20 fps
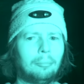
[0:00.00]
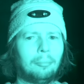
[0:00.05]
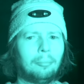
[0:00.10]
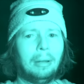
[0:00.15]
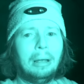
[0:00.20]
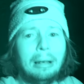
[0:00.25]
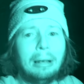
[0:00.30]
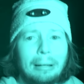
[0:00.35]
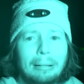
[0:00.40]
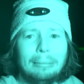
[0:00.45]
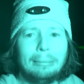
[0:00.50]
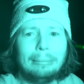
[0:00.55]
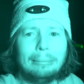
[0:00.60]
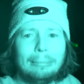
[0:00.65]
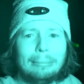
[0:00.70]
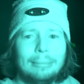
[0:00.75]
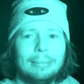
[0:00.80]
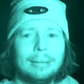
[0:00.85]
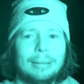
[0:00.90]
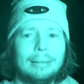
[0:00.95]
Do
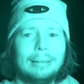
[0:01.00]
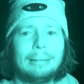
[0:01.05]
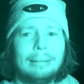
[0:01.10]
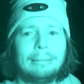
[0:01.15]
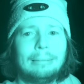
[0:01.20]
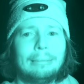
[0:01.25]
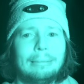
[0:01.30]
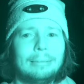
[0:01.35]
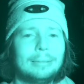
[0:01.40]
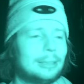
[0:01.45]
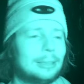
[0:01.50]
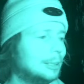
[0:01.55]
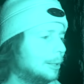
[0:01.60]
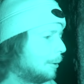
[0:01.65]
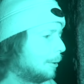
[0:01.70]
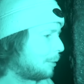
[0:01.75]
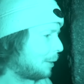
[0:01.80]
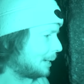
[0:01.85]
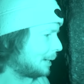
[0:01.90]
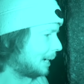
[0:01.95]
you
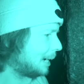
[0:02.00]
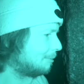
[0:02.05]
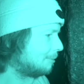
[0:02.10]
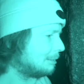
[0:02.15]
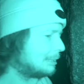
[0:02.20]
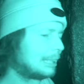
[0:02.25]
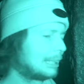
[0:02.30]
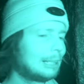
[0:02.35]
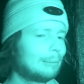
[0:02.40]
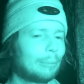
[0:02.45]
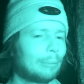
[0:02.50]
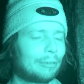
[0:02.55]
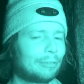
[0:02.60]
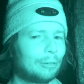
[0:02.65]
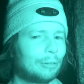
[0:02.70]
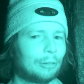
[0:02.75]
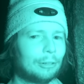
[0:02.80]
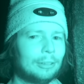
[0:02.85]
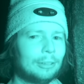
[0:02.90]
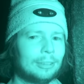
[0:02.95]
know what they are? Have you seen them
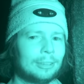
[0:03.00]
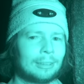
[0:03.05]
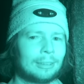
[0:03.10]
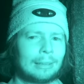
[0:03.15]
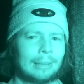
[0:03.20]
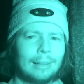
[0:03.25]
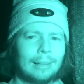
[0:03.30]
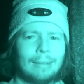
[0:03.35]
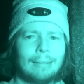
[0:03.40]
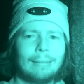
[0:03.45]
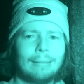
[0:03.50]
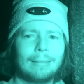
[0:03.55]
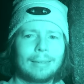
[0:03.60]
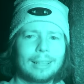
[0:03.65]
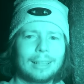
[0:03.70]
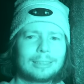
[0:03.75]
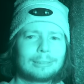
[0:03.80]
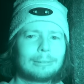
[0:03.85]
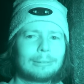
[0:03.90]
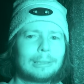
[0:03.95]
before?
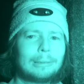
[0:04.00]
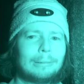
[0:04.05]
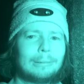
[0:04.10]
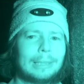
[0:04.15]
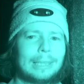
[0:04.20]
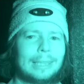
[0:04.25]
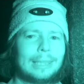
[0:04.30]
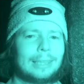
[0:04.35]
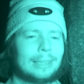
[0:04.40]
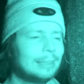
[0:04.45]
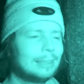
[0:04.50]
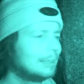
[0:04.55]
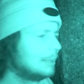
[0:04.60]
It's really weird.